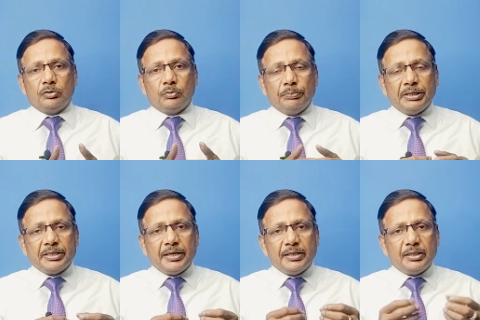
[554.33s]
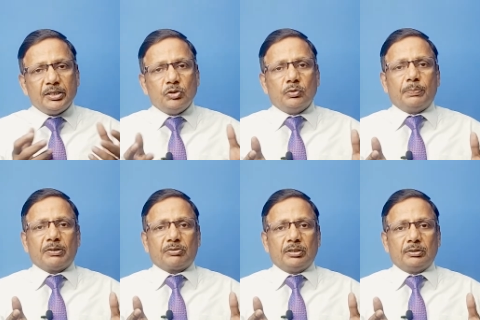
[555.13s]
You meet any new
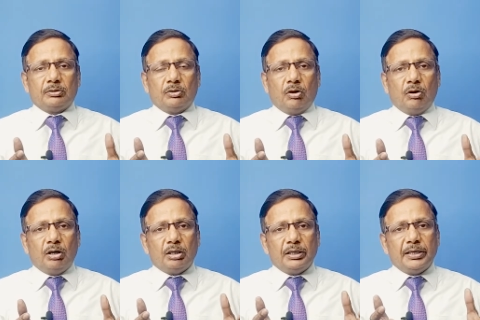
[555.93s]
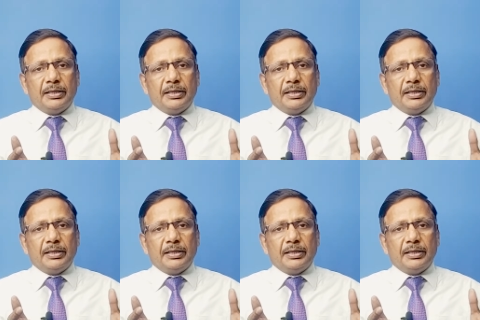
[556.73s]
person or